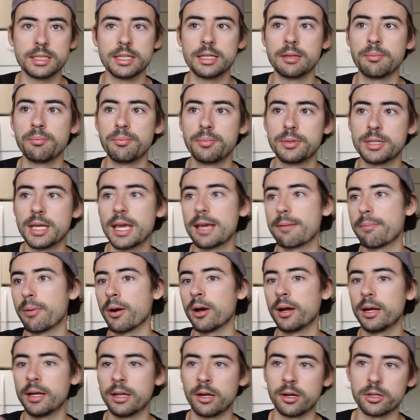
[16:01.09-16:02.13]
He can take
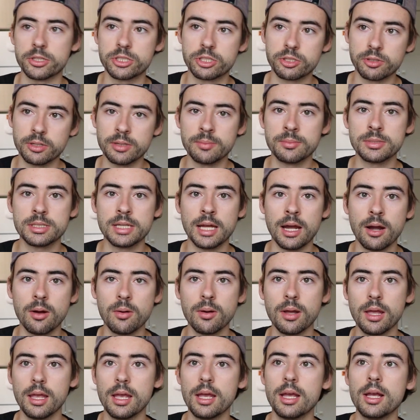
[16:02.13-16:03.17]
part in our streams now.
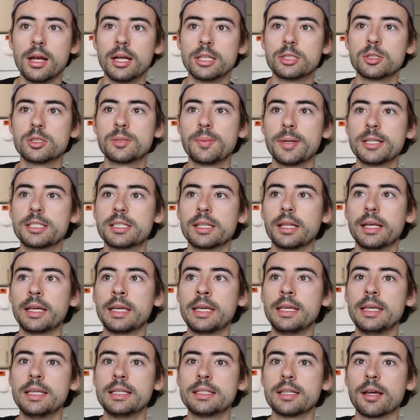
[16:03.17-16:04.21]
So it's basically like
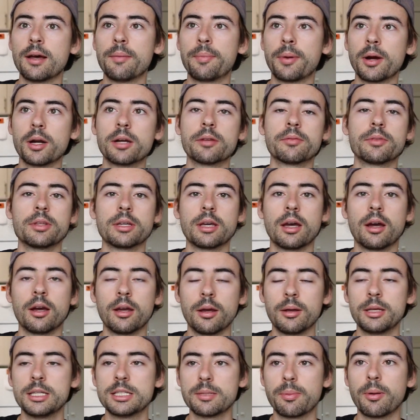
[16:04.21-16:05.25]
he's a part
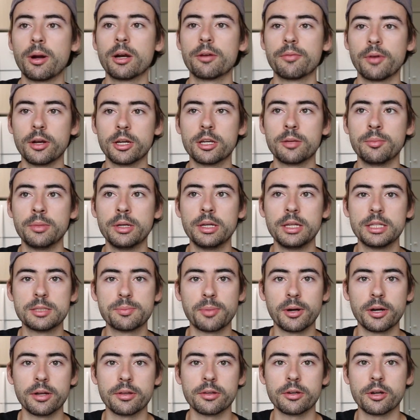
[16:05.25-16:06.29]
of our community. He's
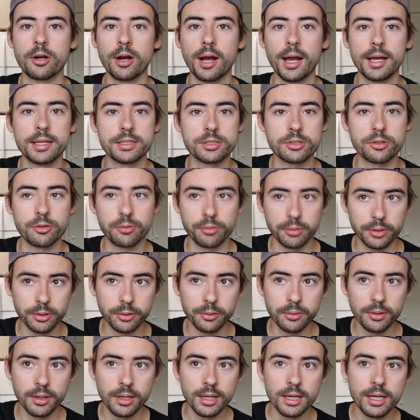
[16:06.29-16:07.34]
part of the Criius
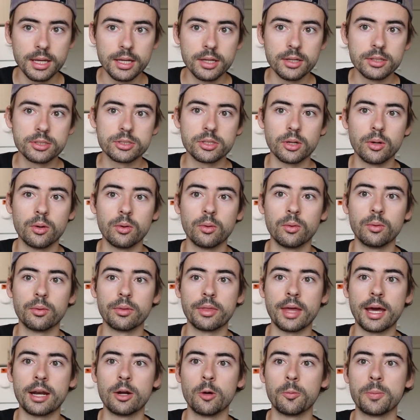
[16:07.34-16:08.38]
crew. So
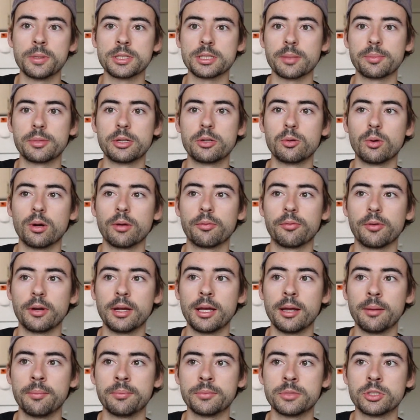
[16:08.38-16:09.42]
that opens up the door for
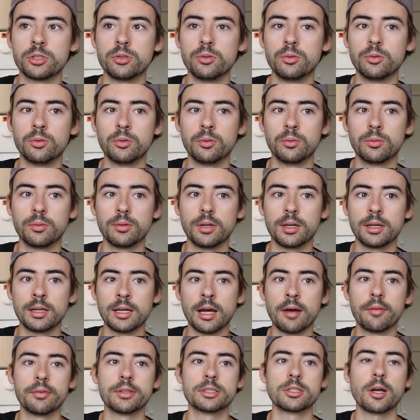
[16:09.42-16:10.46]
him to
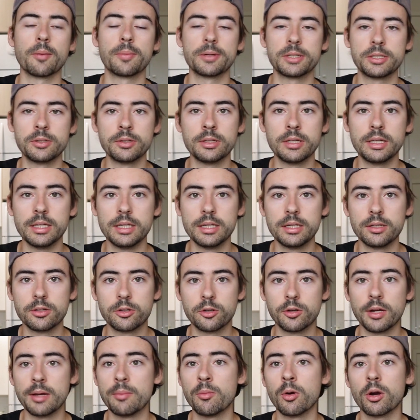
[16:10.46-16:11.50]
have this opportunity to
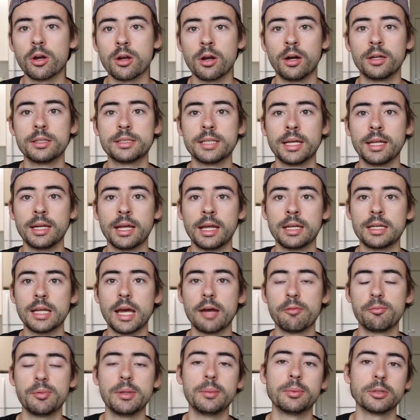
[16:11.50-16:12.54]
create more content and to
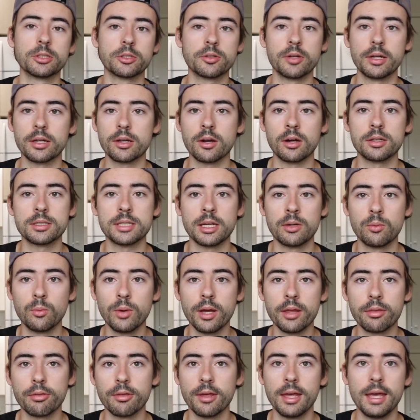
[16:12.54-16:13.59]
have people to create content
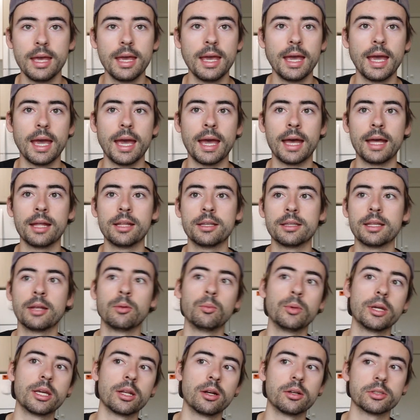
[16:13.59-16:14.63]
with. And then
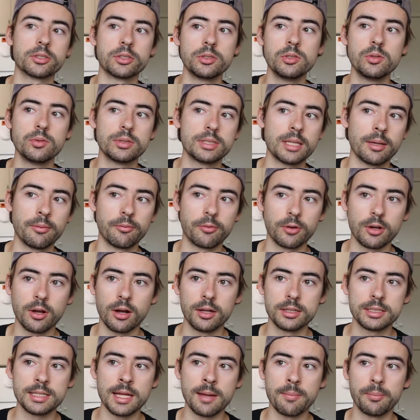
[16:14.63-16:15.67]
we can also use him for
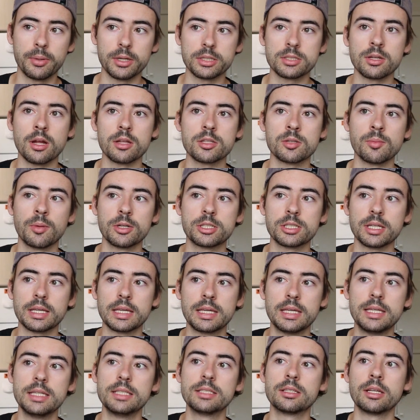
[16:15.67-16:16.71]
content, but it's not so much like
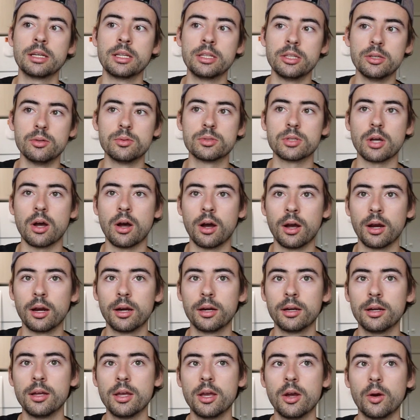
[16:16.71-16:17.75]
he's going to use
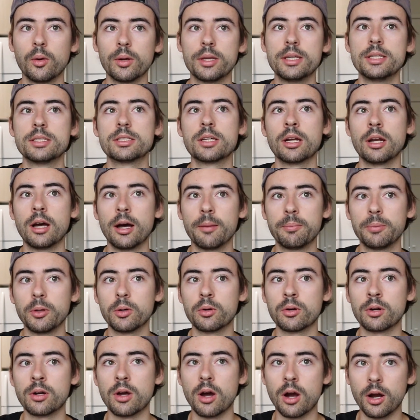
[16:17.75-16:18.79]
he's going to
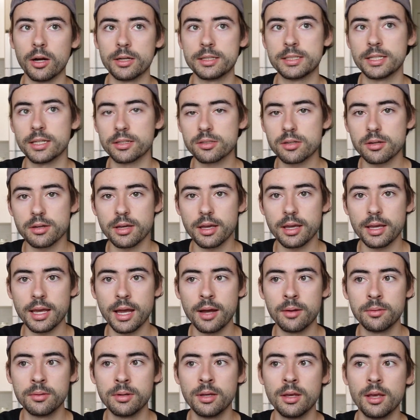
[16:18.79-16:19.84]
upload on our TikTok
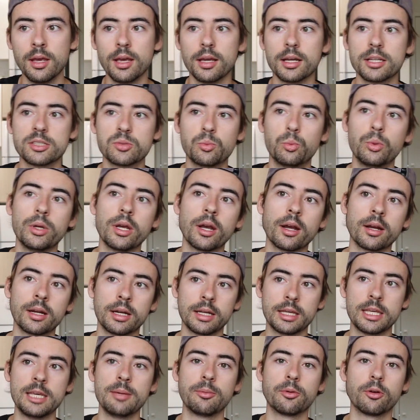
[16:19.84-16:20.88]
account, because we are going
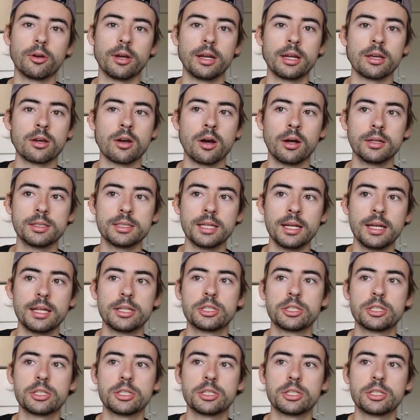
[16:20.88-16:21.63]
to keep creating content.